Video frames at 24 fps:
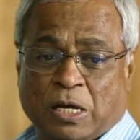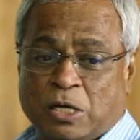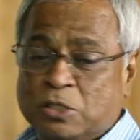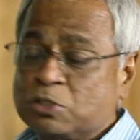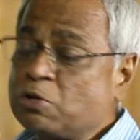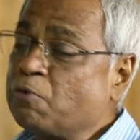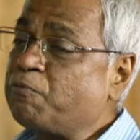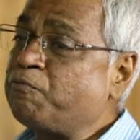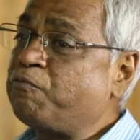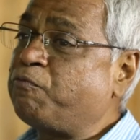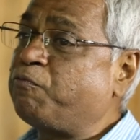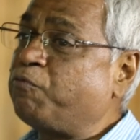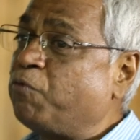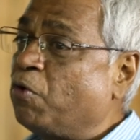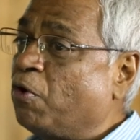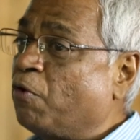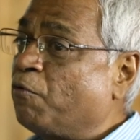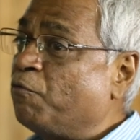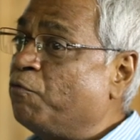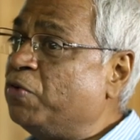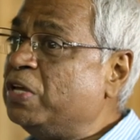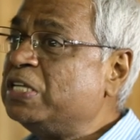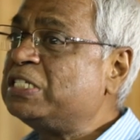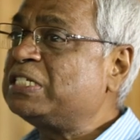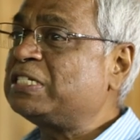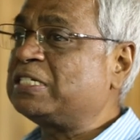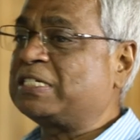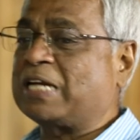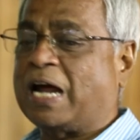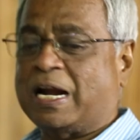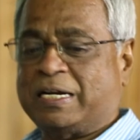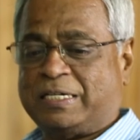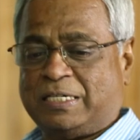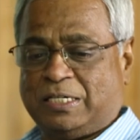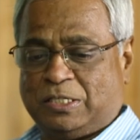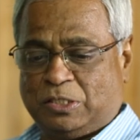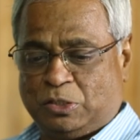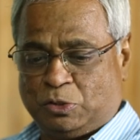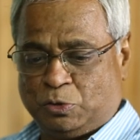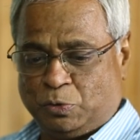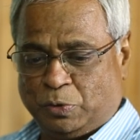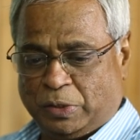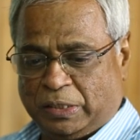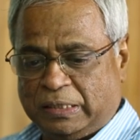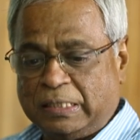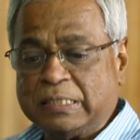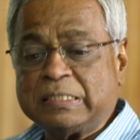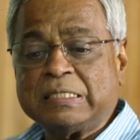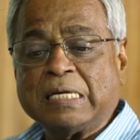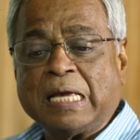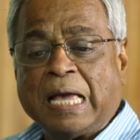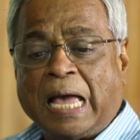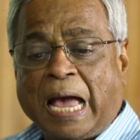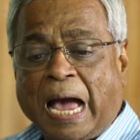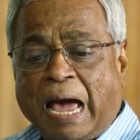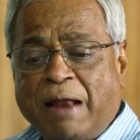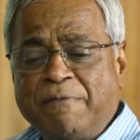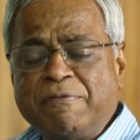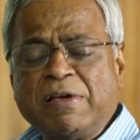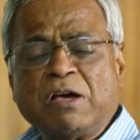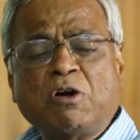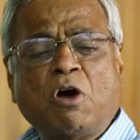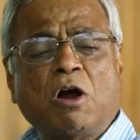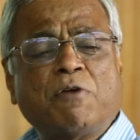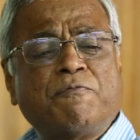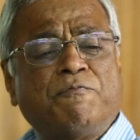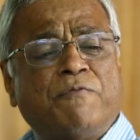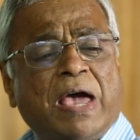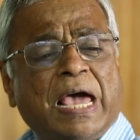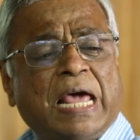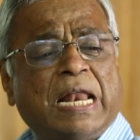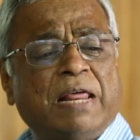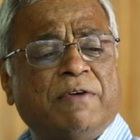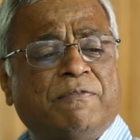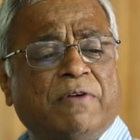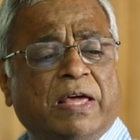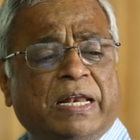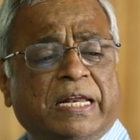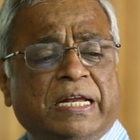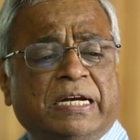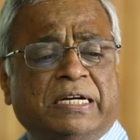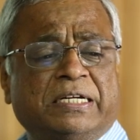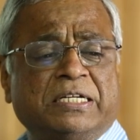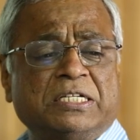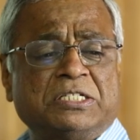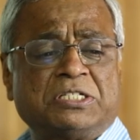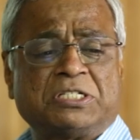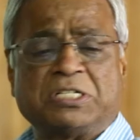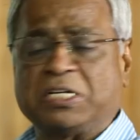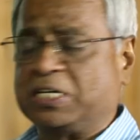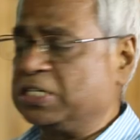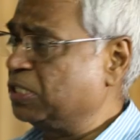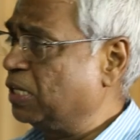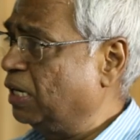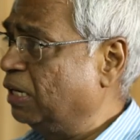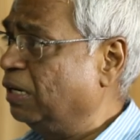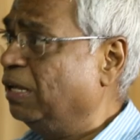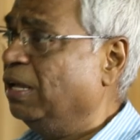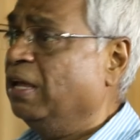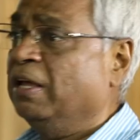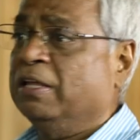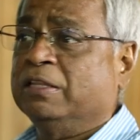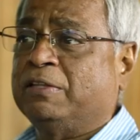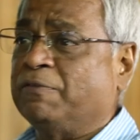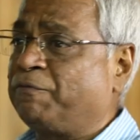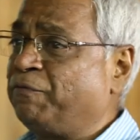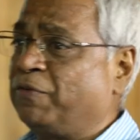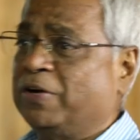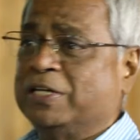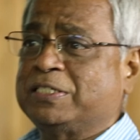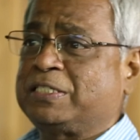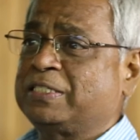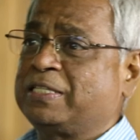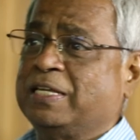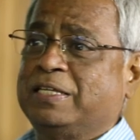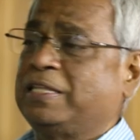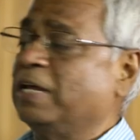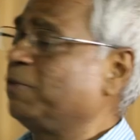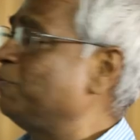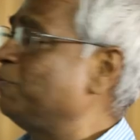So we started doing this, and we got very interesting result. The first thing